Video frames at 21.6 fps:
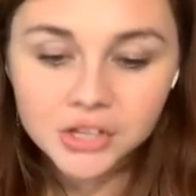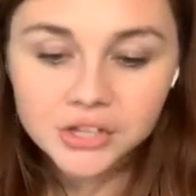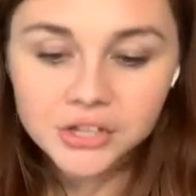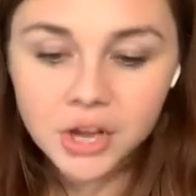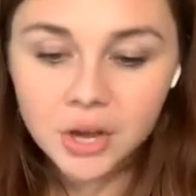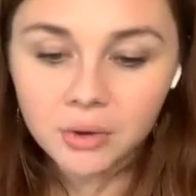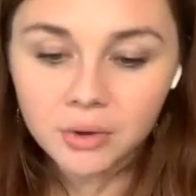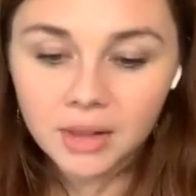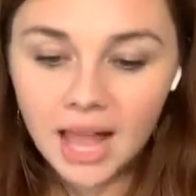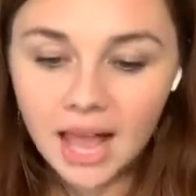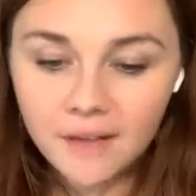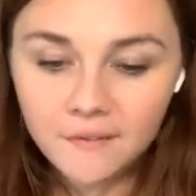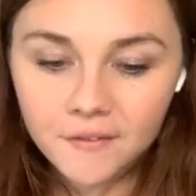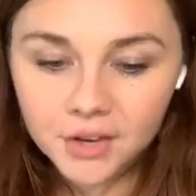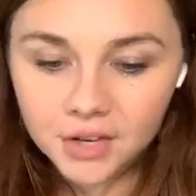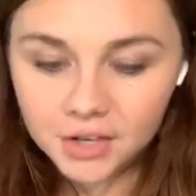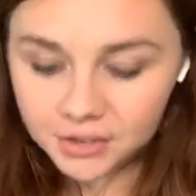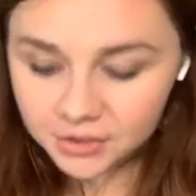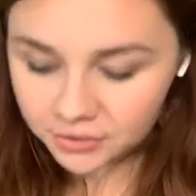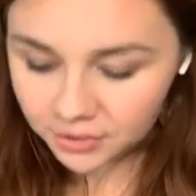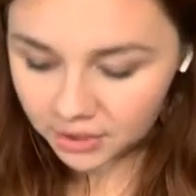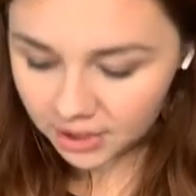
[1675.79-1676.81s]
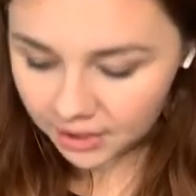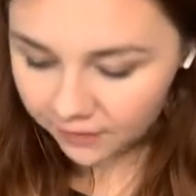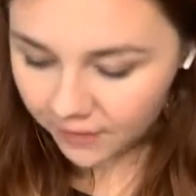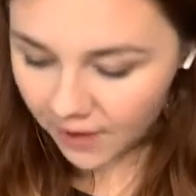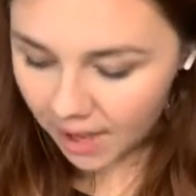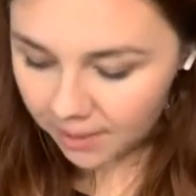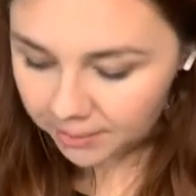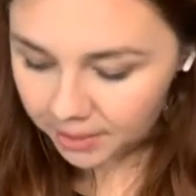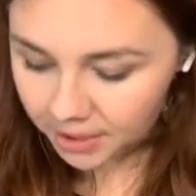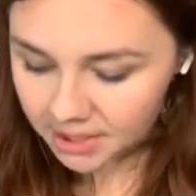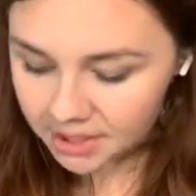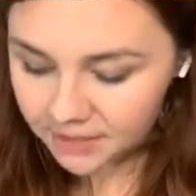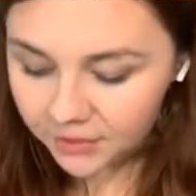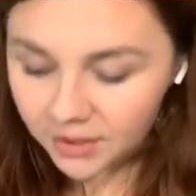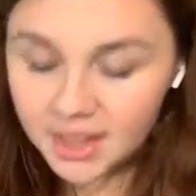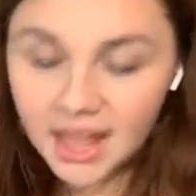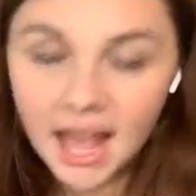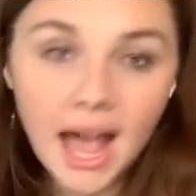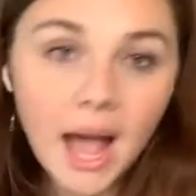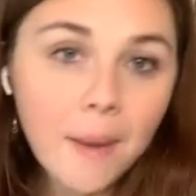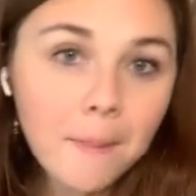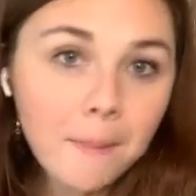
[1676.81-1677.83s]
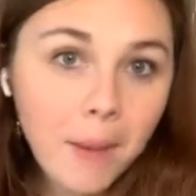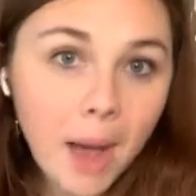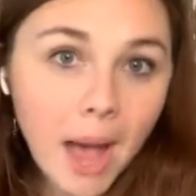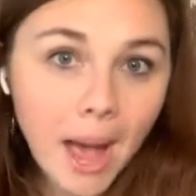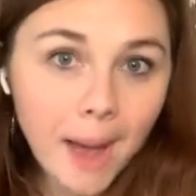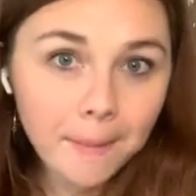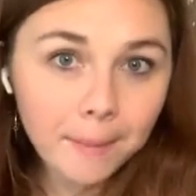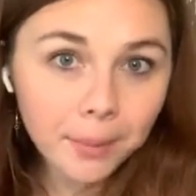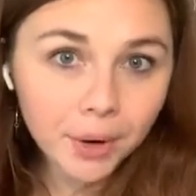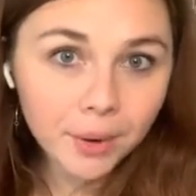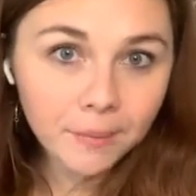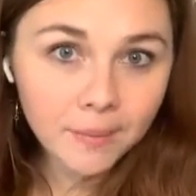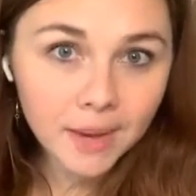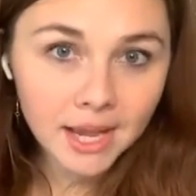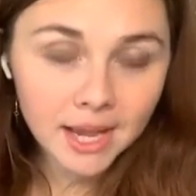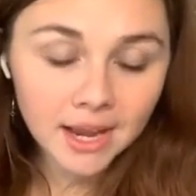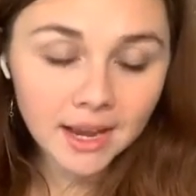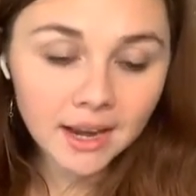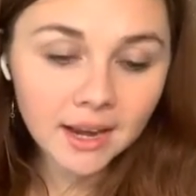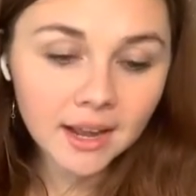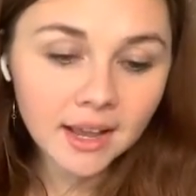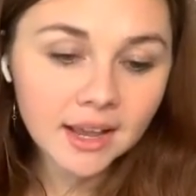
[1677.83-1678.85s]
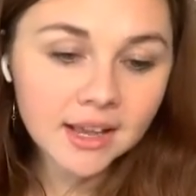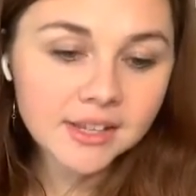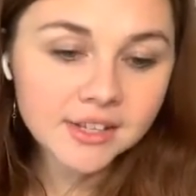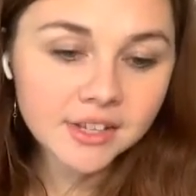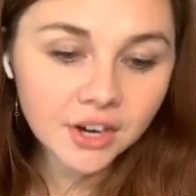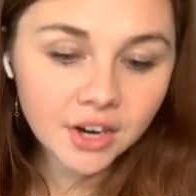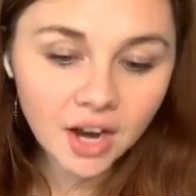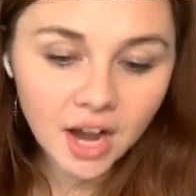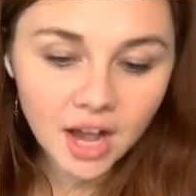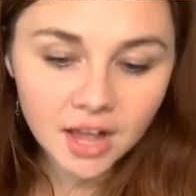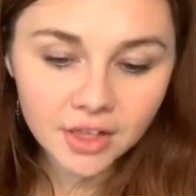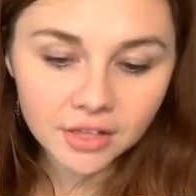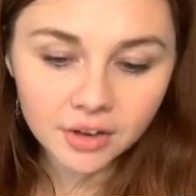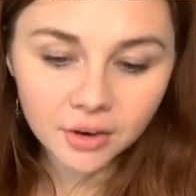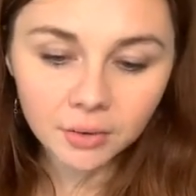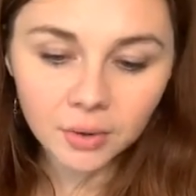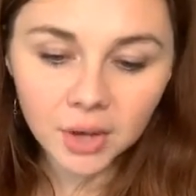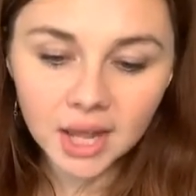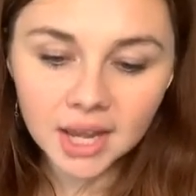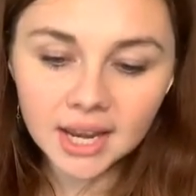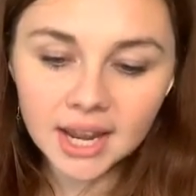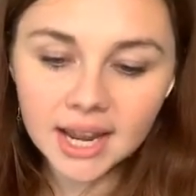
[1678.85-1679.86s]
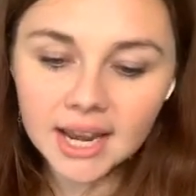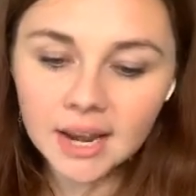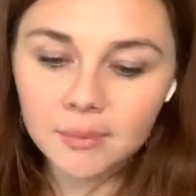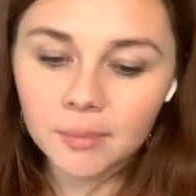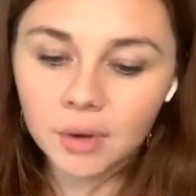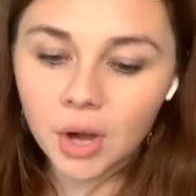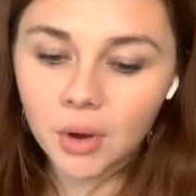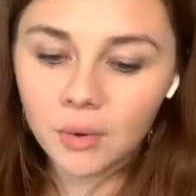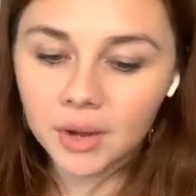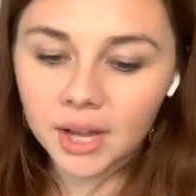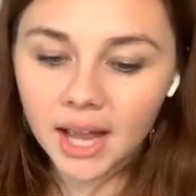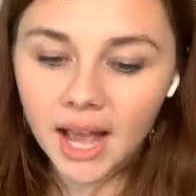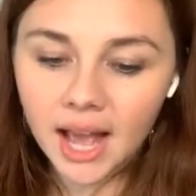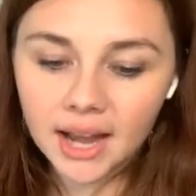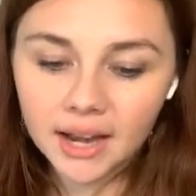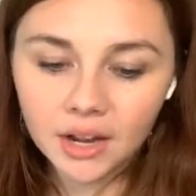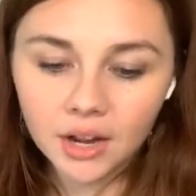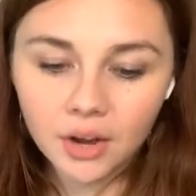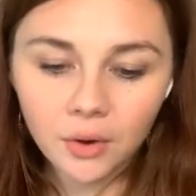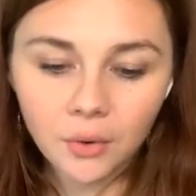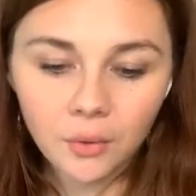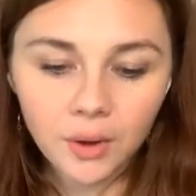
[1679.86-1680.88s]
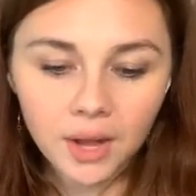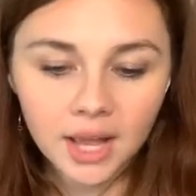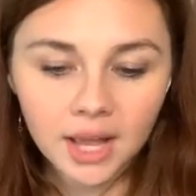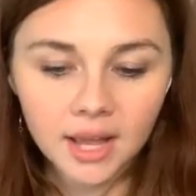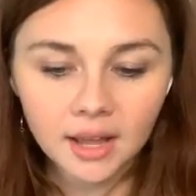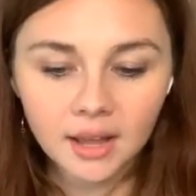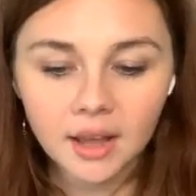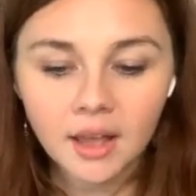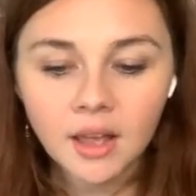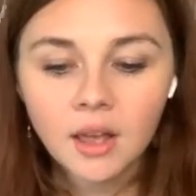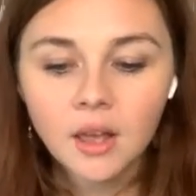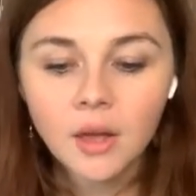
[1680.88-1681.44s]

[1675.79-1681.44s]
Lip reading: So lavender is really fabulous for that. Peppermint is our other one, and I'm going kind of quick,